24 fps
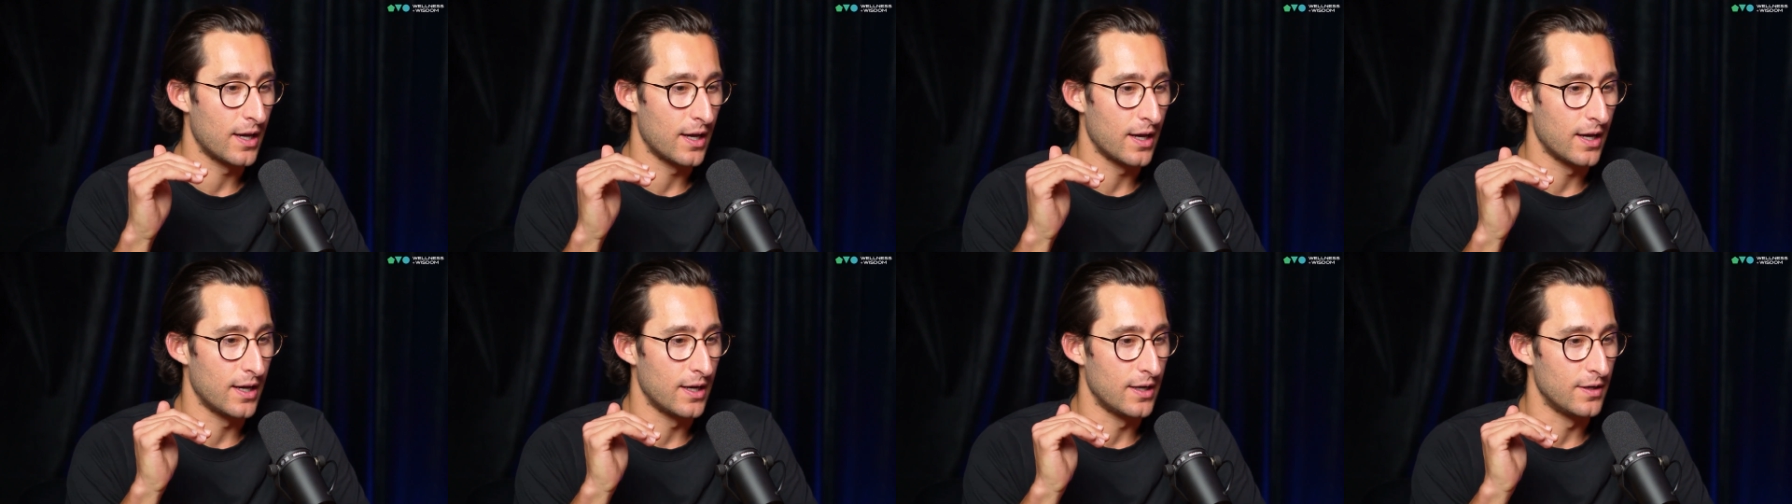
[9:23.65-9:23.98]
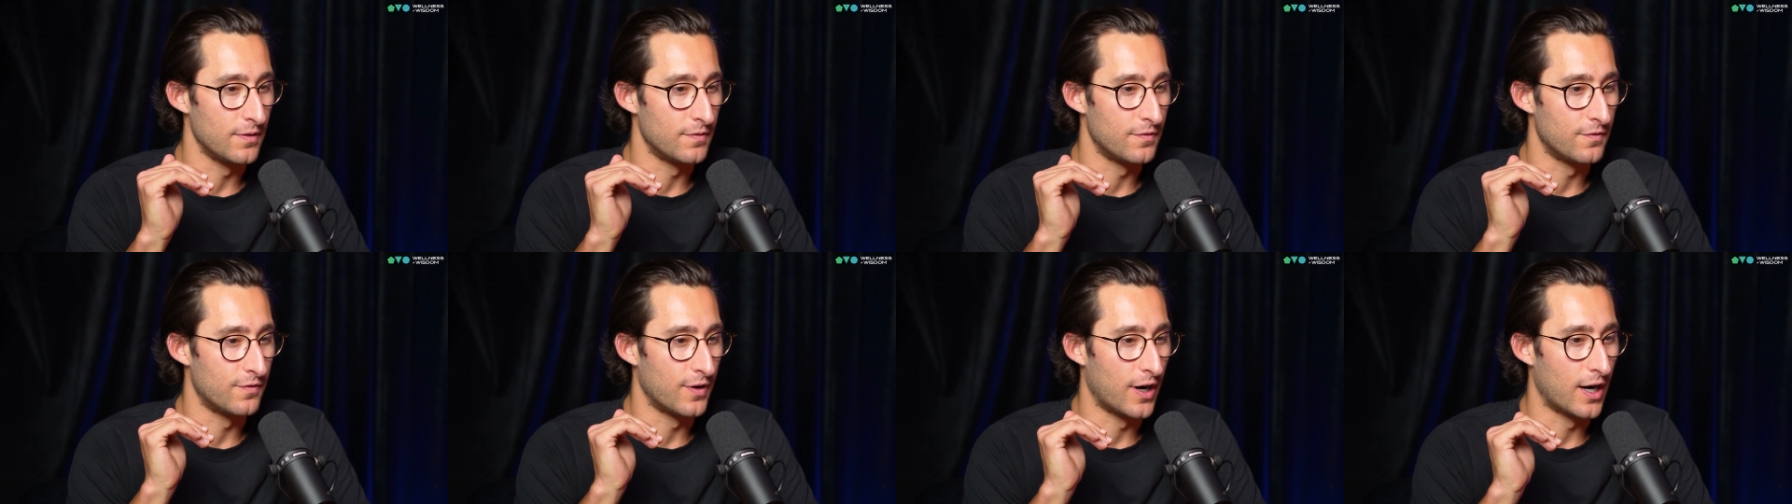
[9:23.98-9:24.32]
a
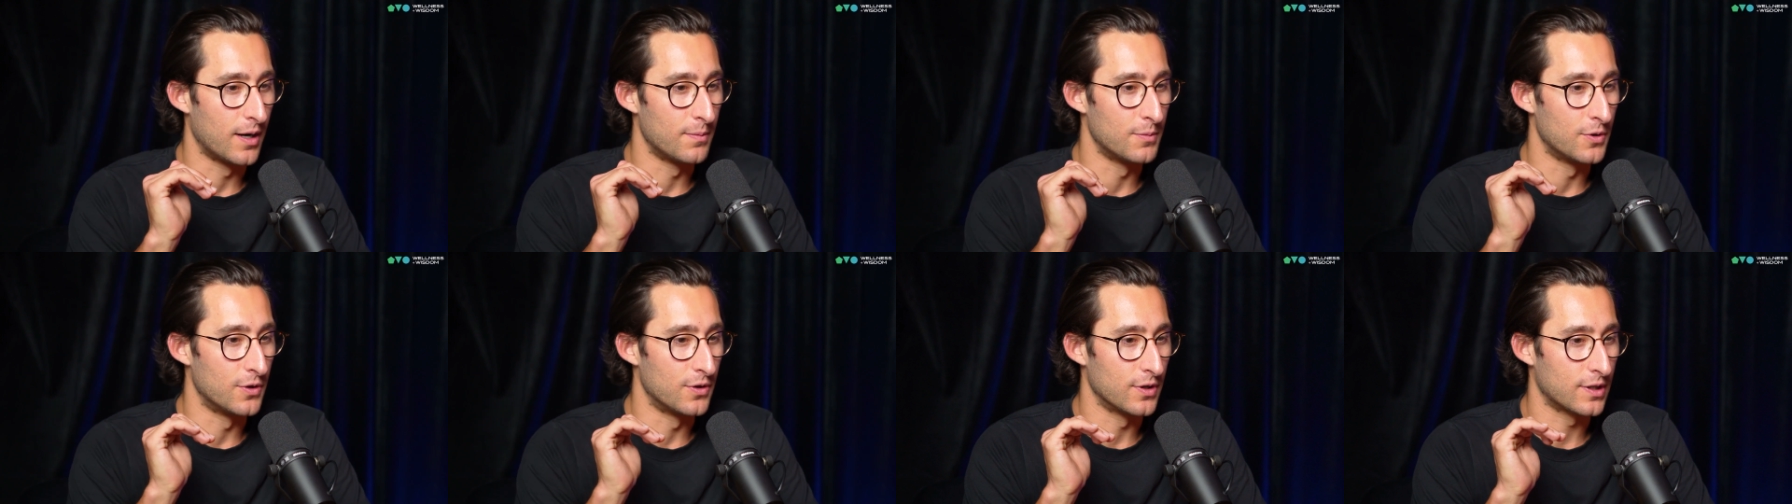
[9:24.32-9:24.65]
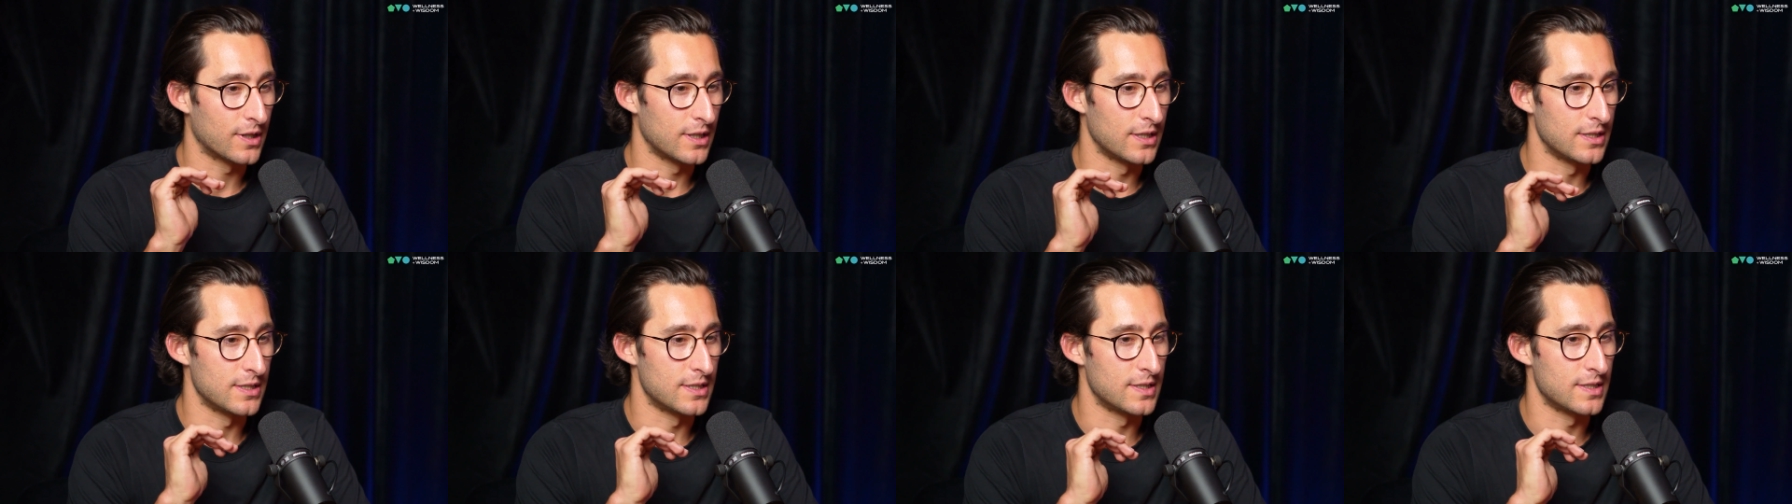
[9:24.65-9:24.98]
far more
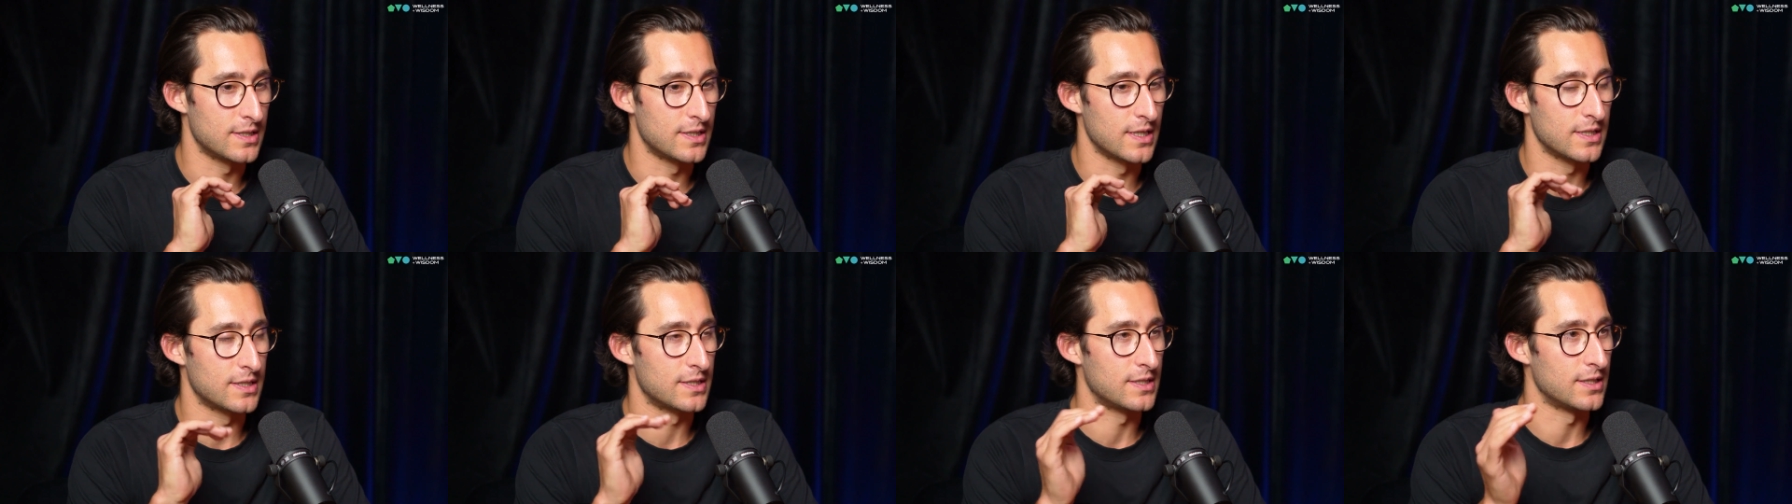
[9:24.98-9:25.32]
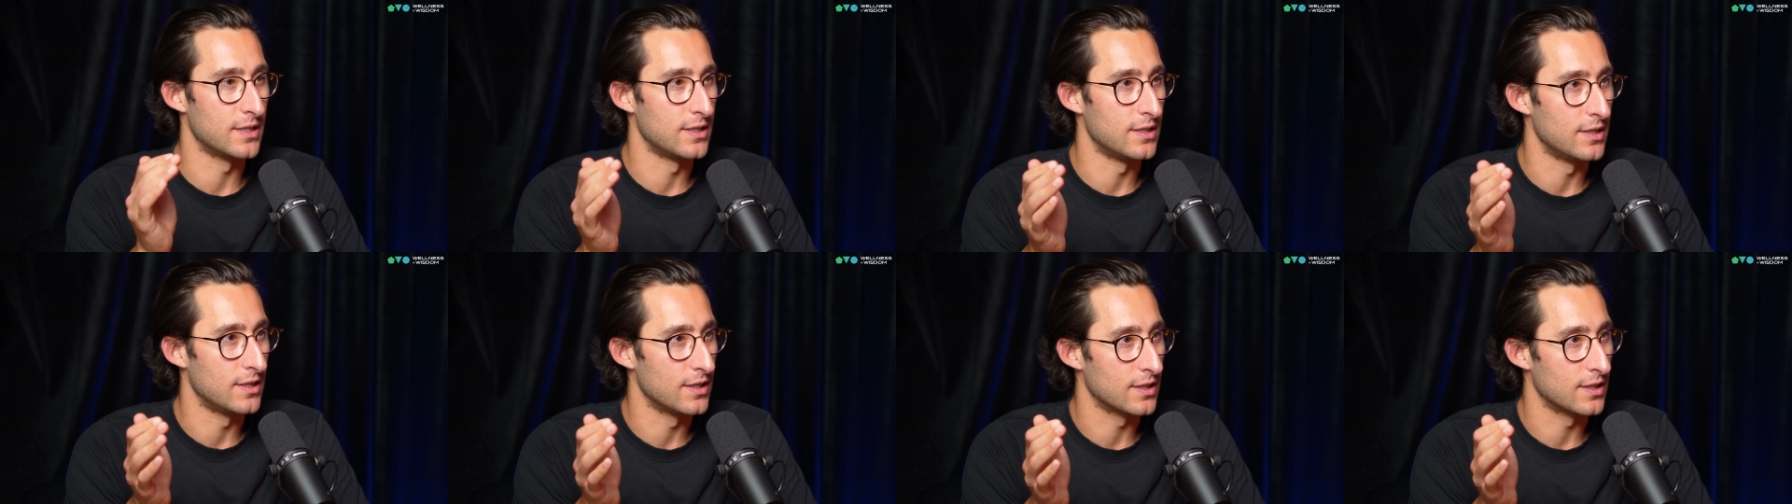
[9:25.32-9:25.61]
consistent